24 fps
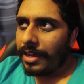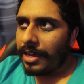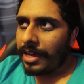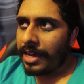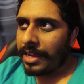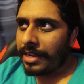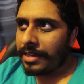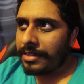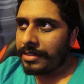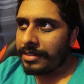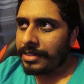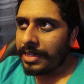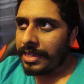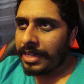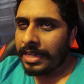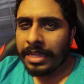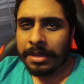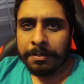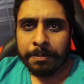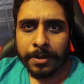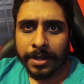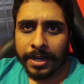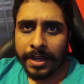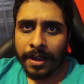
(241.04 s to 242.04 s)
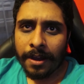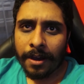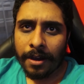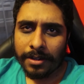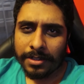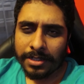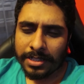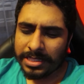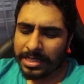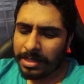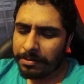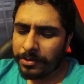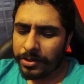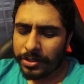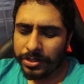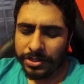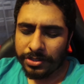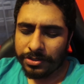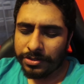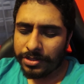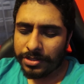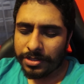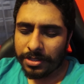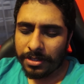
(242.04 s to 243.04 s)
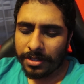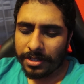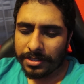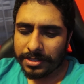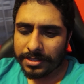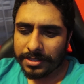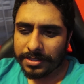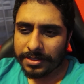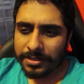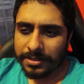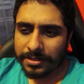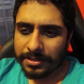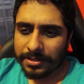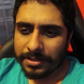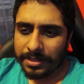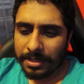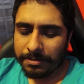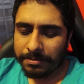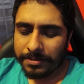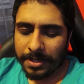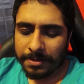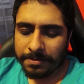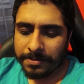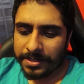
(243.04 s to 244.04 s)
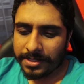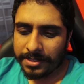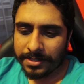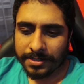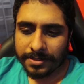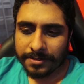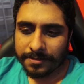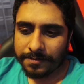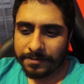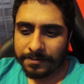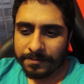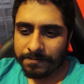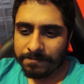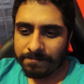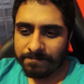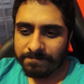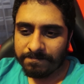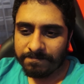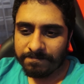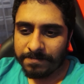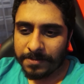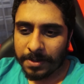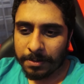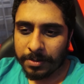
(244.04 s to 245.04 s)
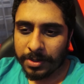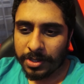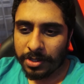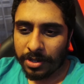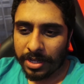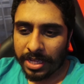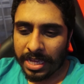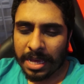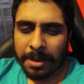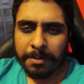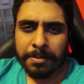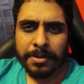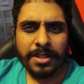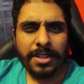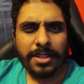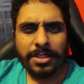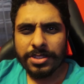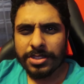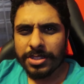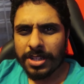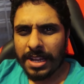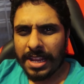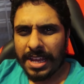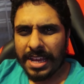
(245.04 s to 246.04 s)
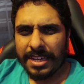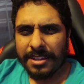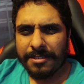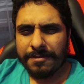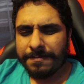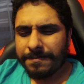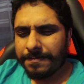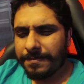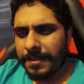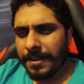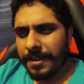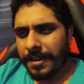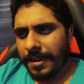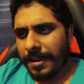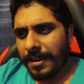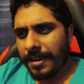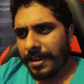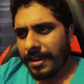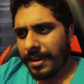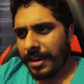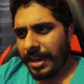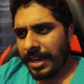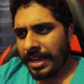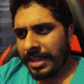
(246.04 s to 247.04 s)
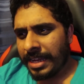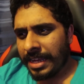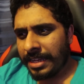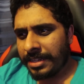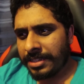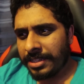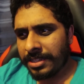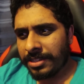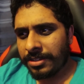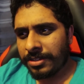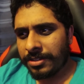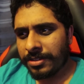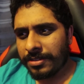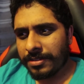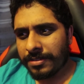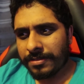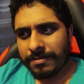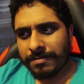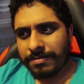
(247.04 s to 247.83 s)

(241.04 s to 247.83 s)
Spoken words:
And it hit pretty hard because I'm not used to loss. I'm not. It happened in July, and I did